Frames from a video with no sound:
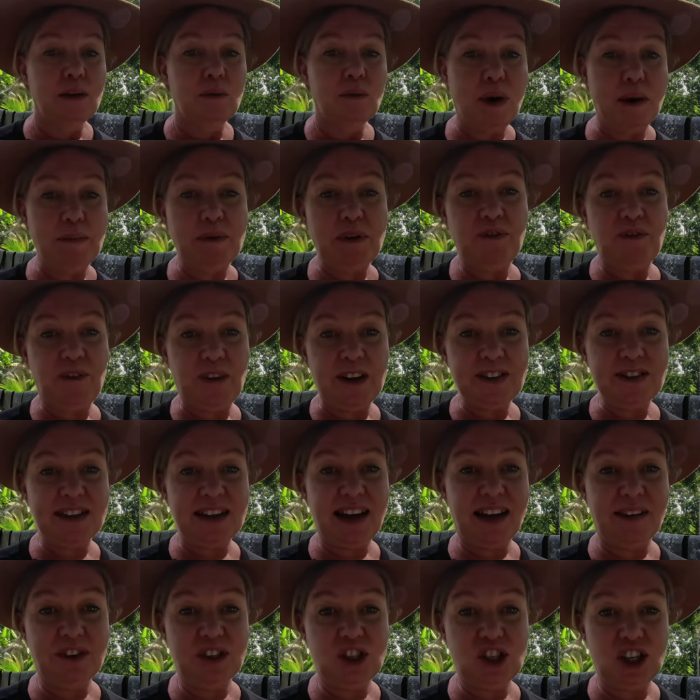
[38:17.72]
When we first
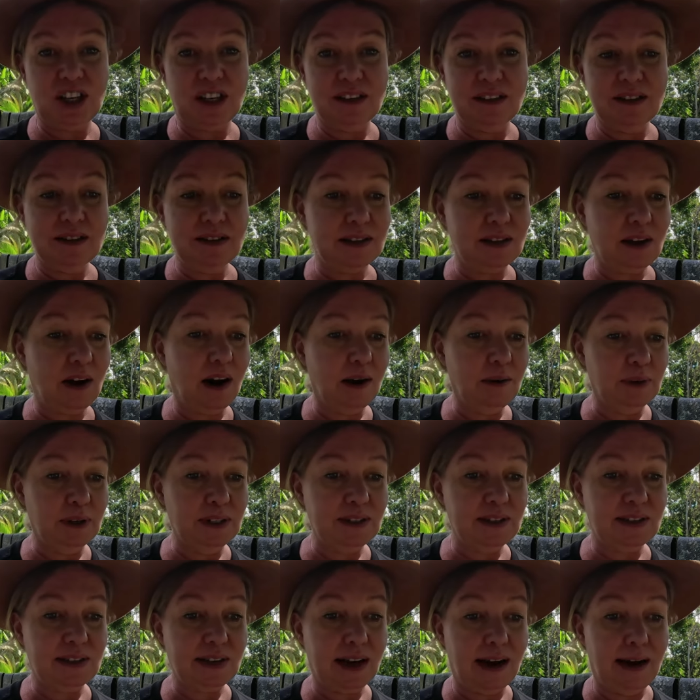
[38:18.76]
had the chickens, I
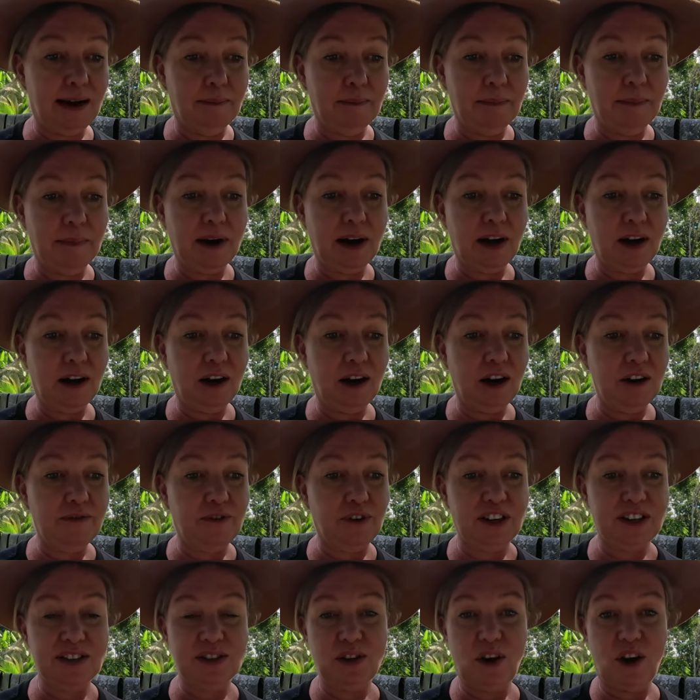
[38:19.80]
was um,
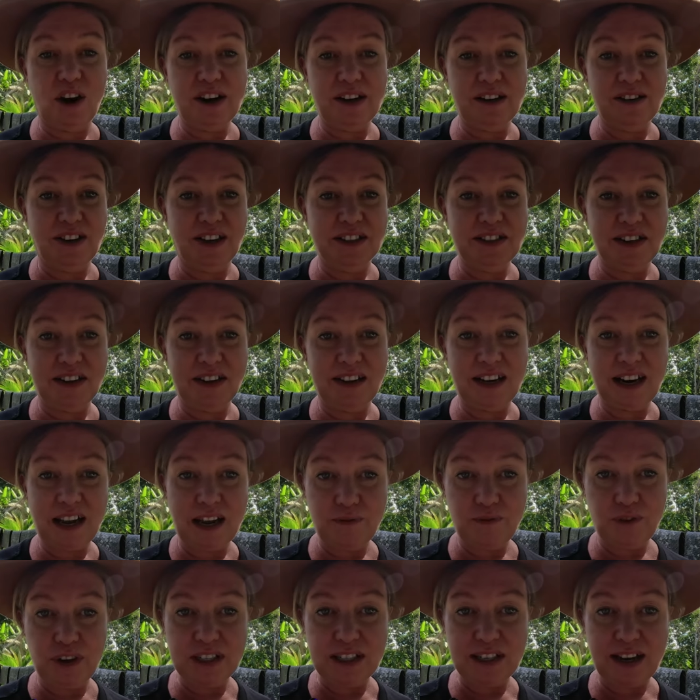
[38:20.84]
overexcited and I did it
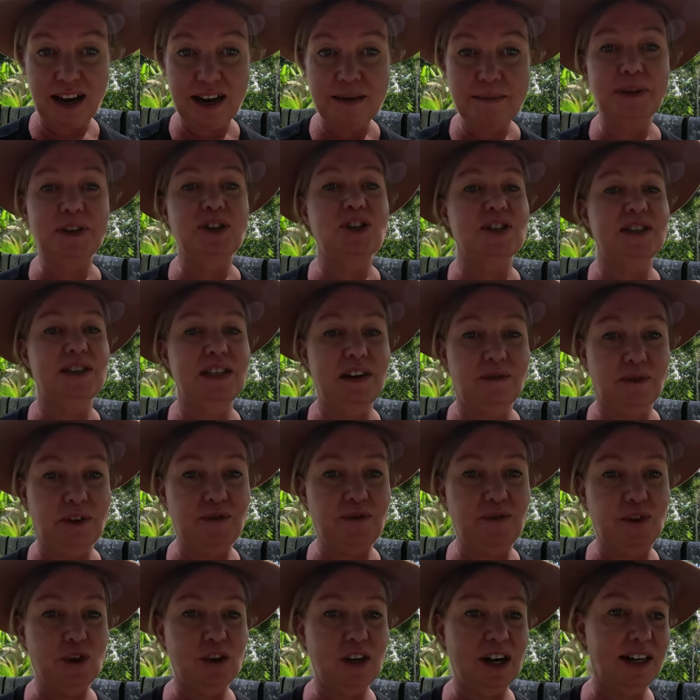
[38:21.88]
every day, but just every
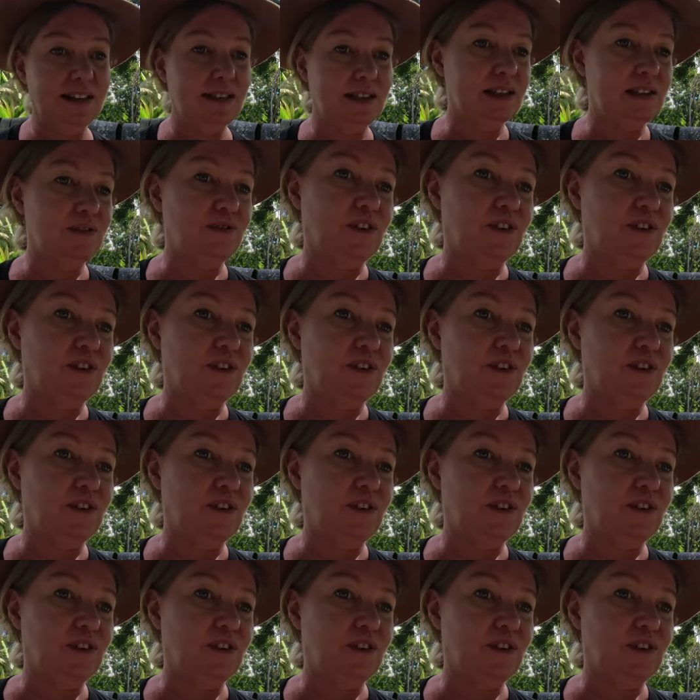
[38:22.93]
few days is